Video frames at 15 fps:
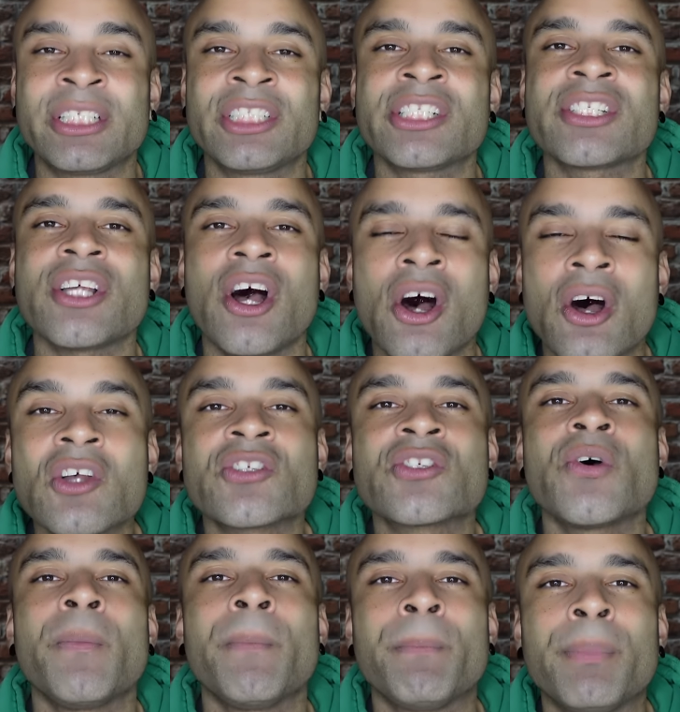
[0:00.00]
which is
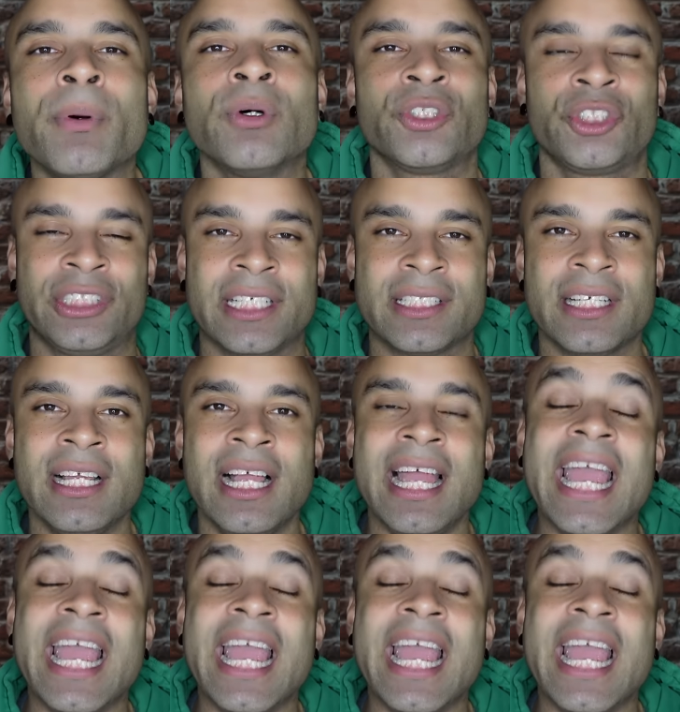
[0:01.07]
also bullshit.